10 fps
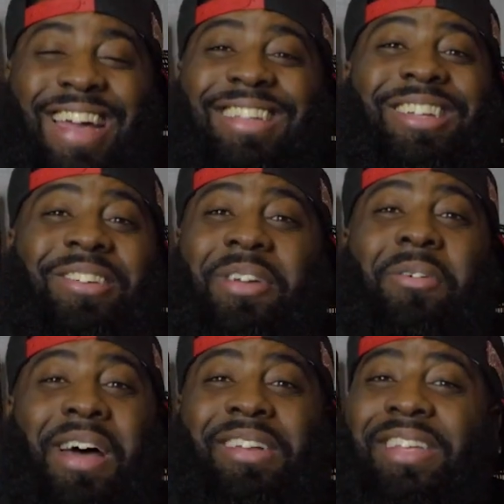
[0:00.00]
took me a
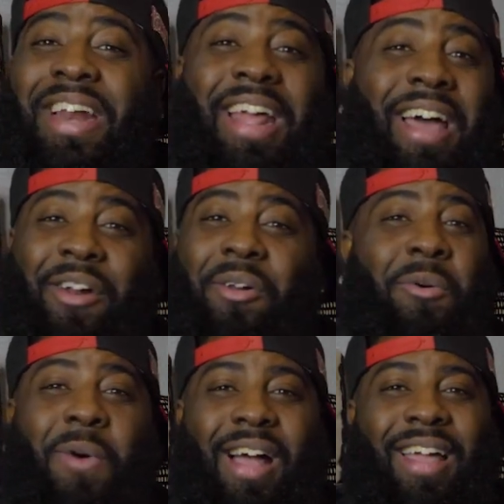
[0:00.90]
while to say that. I don't
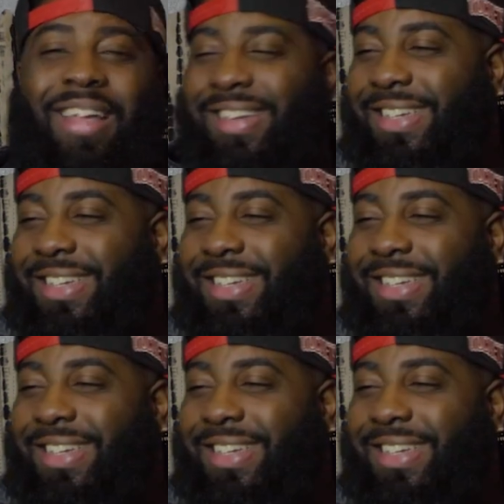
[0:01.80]
know why.